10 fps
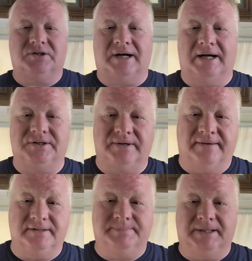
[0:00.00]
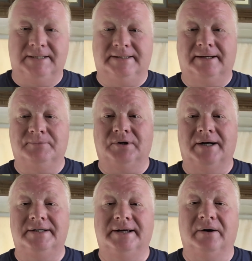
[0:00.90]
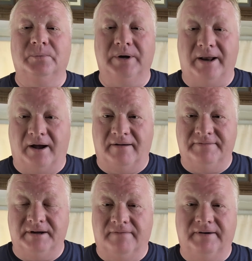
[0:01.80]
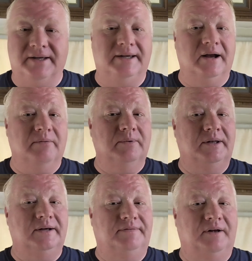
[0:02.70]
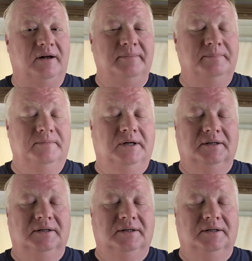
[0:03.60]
and trash around this place that I'm trying to get rid of. Now, if I could get rid of,